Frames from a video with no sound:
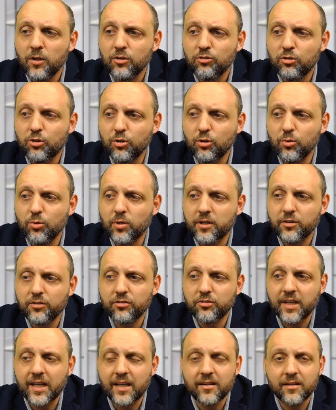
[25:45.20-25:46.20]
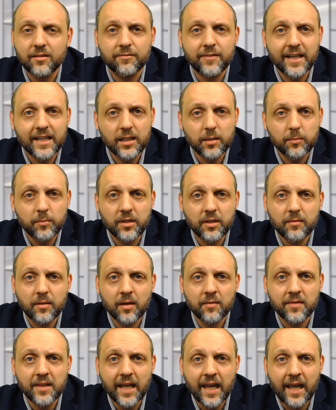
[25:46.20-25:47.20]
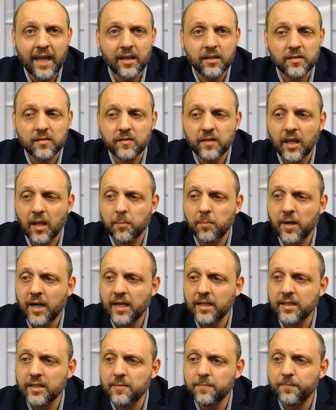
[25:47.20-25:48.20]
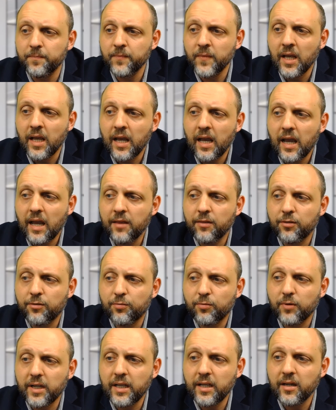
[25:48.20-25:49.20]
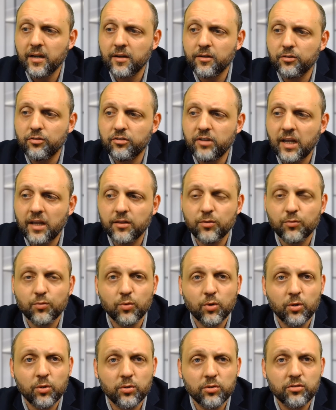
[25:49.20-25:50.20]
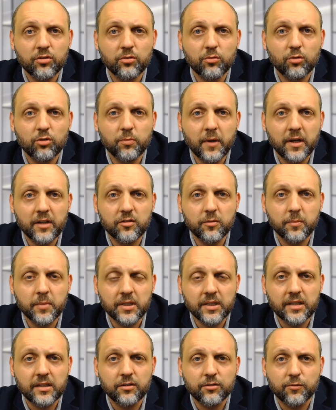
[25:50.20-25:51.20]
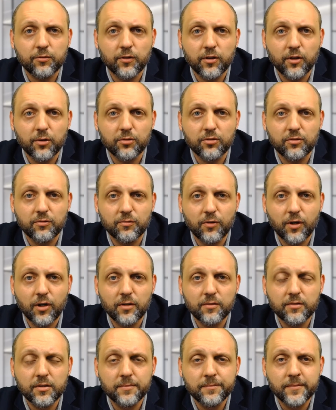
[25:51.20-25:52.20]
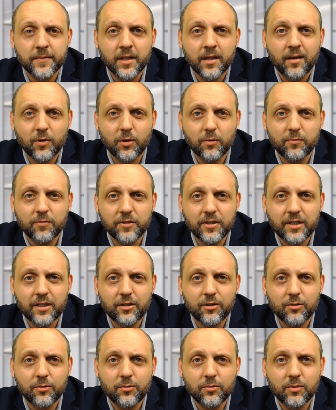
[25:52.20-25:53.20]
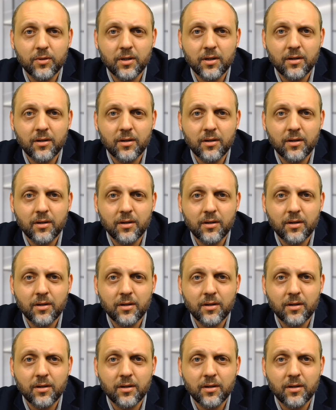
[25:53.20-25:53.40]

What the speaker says: 2, understand development of the ASCA Pilot, and 3, understand the roles and responsibilities for those involved. Hopefully you